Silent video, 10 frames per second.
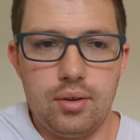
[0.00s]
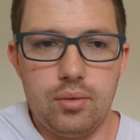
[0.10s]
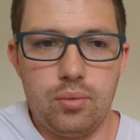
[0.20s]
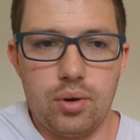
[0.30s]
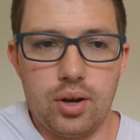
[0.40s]

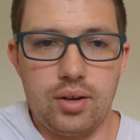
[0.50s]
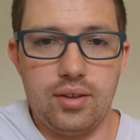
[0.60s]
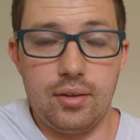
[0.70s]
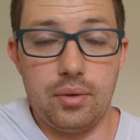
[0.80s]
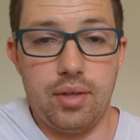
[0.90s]
we're going to
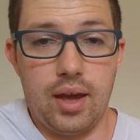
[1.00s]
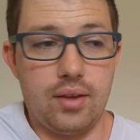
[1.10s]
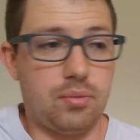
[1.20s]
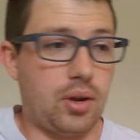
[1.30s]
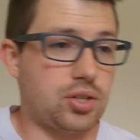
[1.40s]
deal with that,
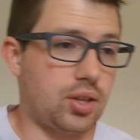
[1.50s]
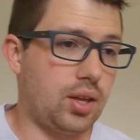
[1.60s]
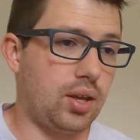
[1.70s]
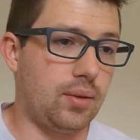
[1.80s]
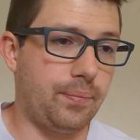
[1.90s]

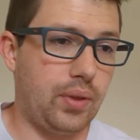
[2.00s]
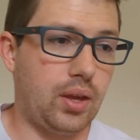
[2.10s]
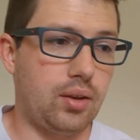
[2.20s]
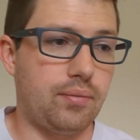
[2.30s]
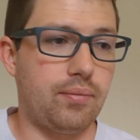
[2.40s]
especially
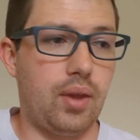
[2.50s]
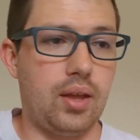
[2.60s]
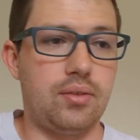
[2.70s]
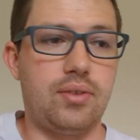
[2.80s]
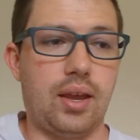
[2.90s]
in
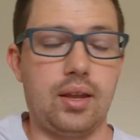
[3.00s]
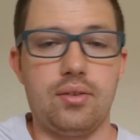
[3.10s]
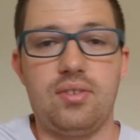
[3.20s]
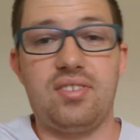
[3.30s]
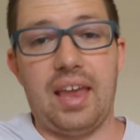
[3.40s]
2
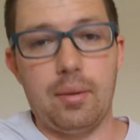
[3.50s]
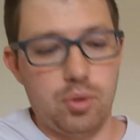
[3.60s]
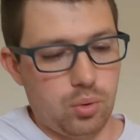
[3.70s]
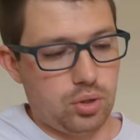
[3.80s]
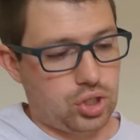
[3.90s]

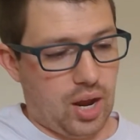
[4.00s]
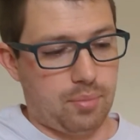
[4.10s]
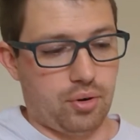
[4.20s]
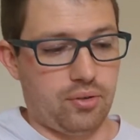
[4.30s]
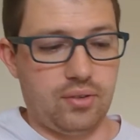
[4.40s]
Samuel
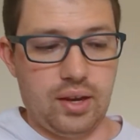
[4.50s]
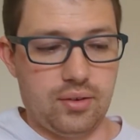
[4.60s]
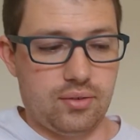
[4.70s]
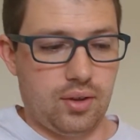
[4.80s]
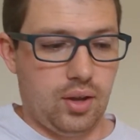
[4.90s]
chapter
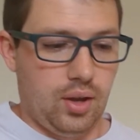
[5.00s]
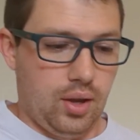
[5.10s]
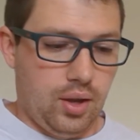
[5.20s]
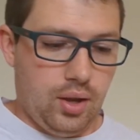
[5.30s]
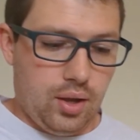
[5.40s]
6.
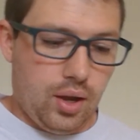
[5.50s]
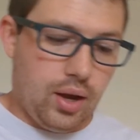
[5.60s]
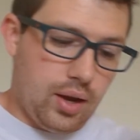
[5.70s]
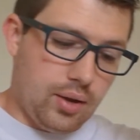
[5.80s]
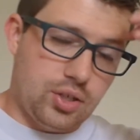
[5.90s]

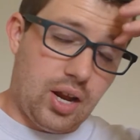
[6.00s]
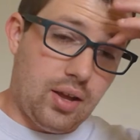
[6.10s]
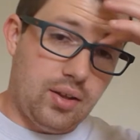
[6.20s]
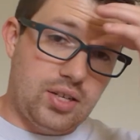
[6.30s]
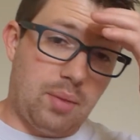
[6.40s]

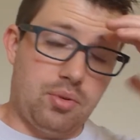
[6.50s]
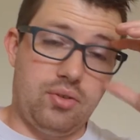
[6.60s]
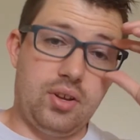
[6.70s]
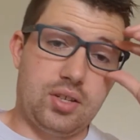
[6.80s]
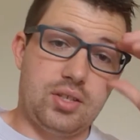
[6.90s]
Chapter
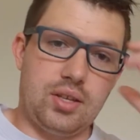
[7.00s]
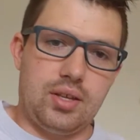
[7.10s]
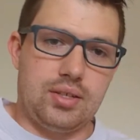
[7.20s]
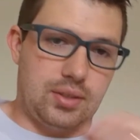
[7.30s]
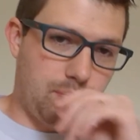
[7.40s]
6,
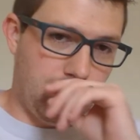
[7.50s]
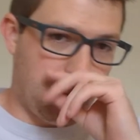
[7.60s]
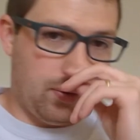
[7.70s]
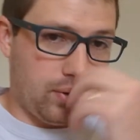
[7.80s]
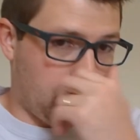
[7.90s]
this is a pretty
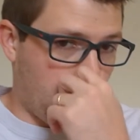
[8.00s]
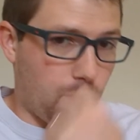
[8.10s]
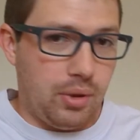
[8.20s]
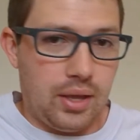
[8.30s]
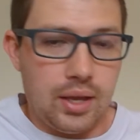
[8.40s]
pivotal
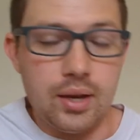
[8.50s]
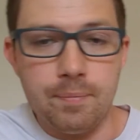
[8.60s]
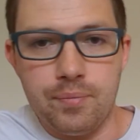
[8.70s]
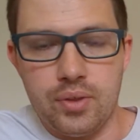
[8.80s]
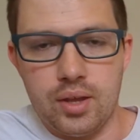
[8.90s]
moment in
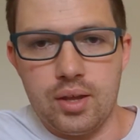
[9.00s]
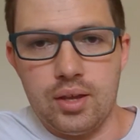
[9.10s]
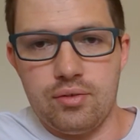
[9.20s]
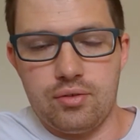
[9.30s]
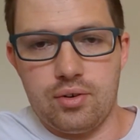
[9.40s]
the
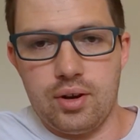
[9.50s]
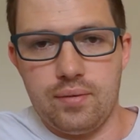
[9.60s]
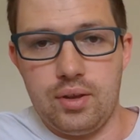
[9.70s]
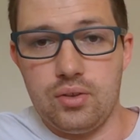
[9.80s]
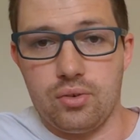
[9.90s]
history of
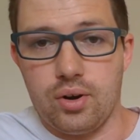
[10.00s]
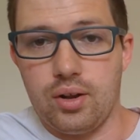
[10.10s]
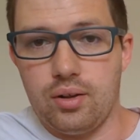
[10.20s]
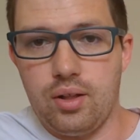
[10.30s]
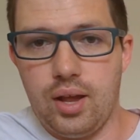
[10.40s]

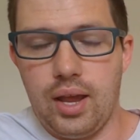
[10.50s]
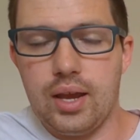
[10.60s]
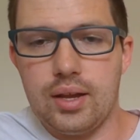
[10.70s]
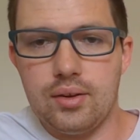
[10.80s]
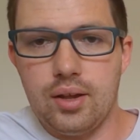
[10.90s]
Israel.
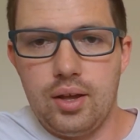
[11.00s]
And